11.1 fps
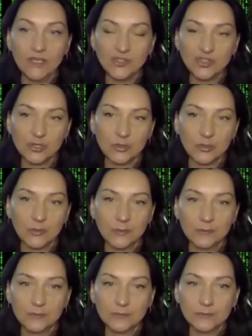Major.
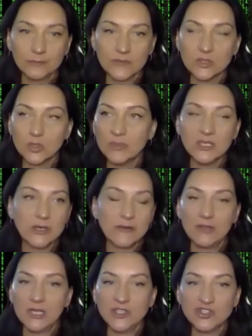So many
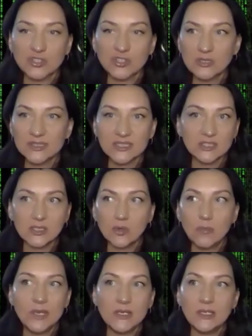revelations,
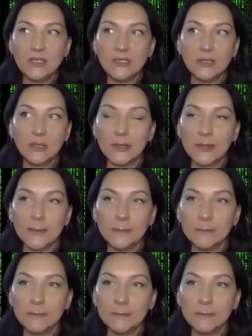so many